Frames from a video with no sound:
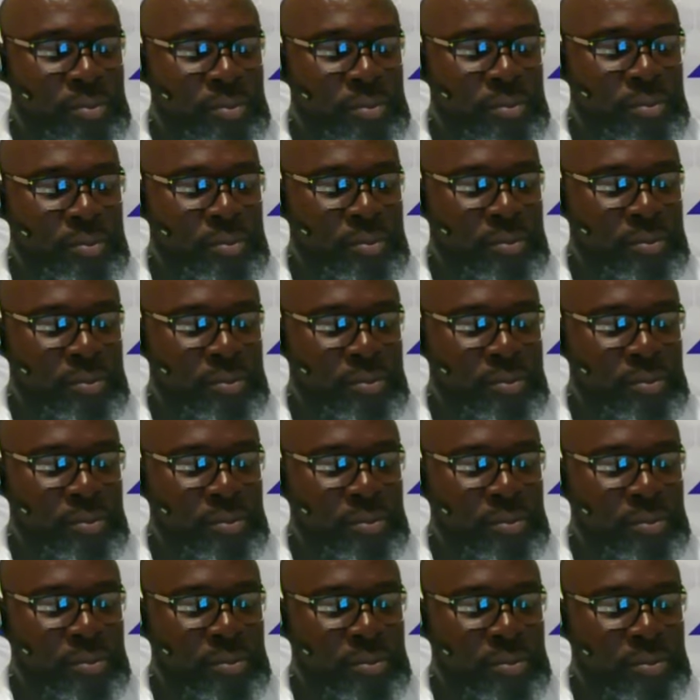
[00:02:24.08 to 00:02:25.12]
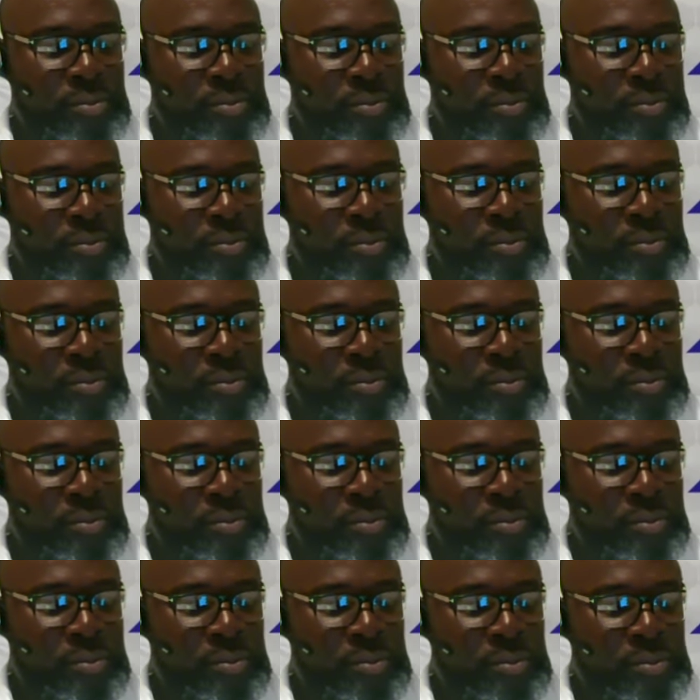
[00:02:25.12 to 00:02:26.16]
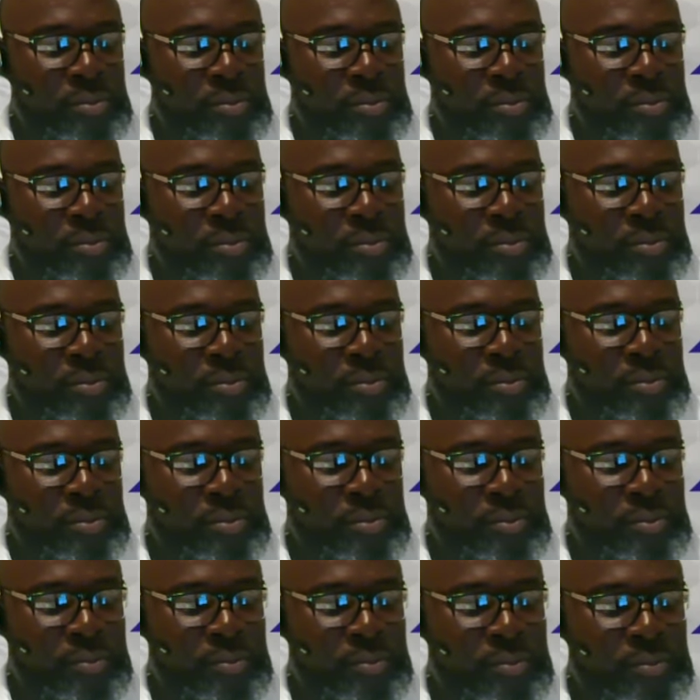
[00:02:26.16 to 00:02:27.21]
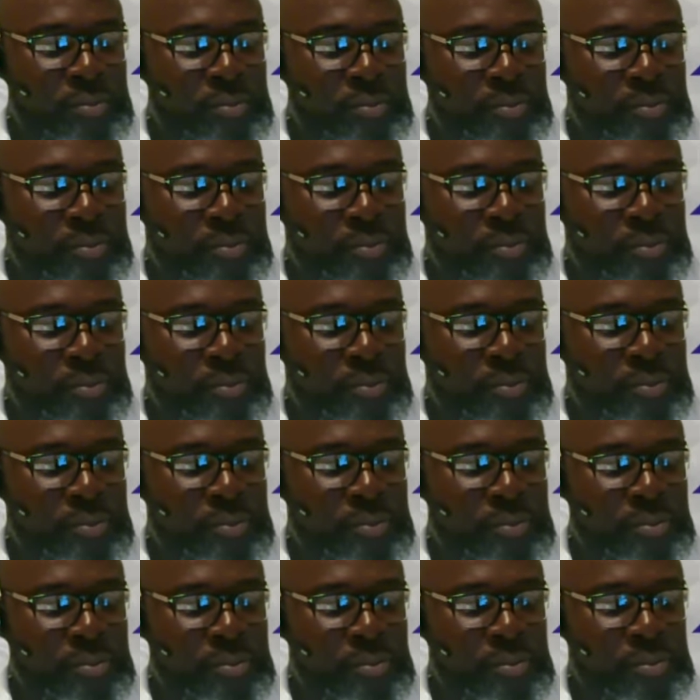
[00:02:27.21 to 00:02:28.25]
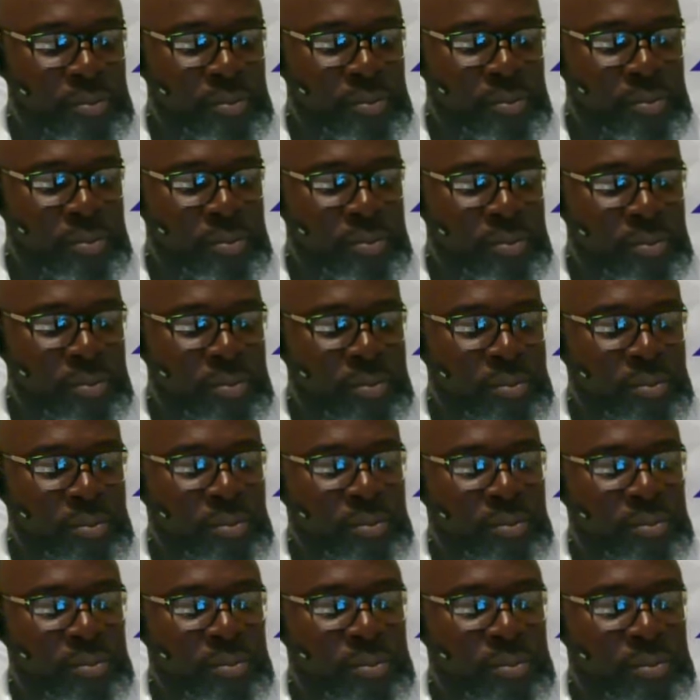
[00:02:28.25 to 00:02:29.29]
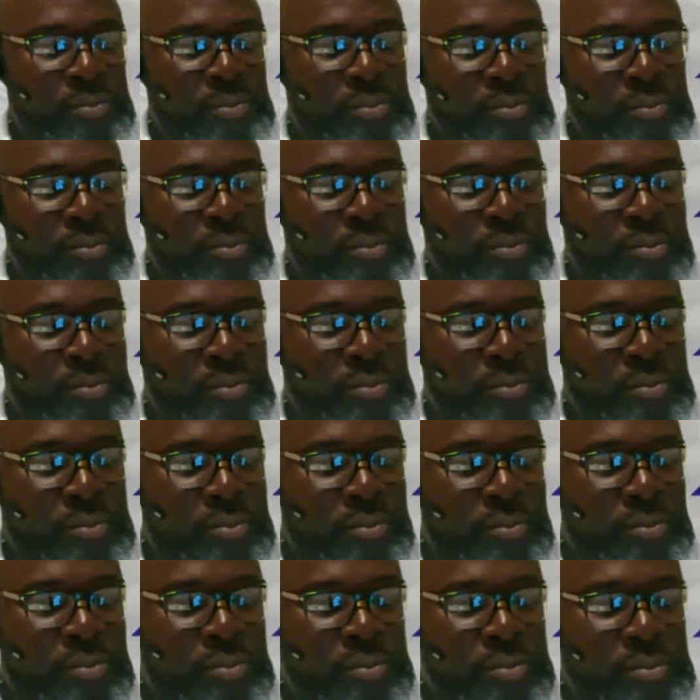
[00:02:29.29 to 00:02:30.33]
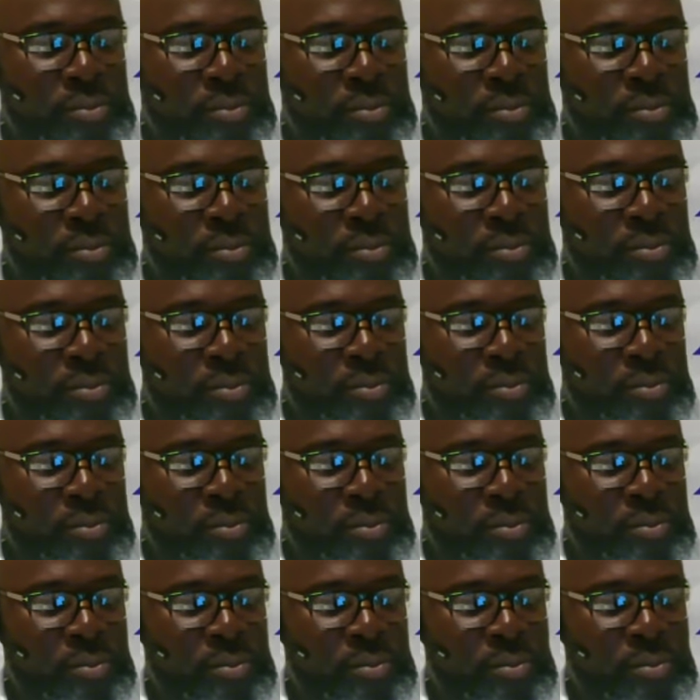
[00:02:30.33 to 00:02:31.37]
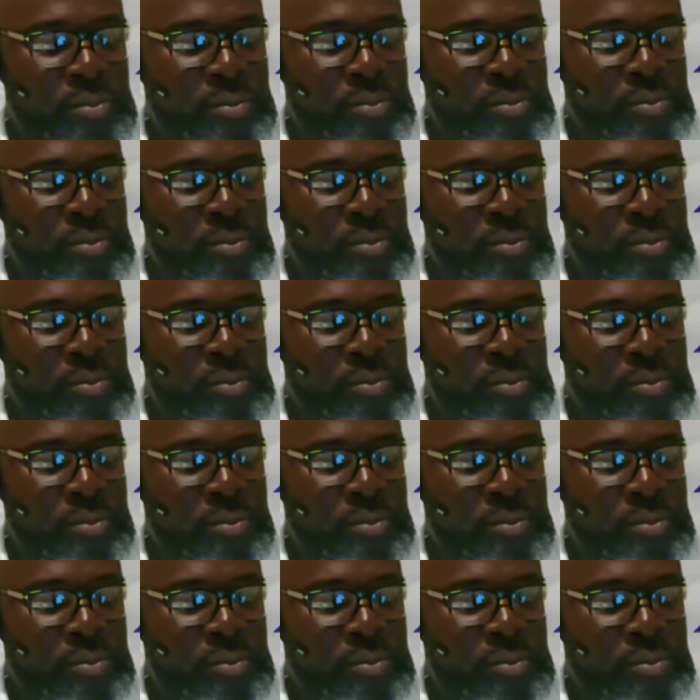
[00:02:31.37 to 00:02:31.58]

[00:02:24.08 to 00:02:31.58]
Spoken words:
The person shown says nothing.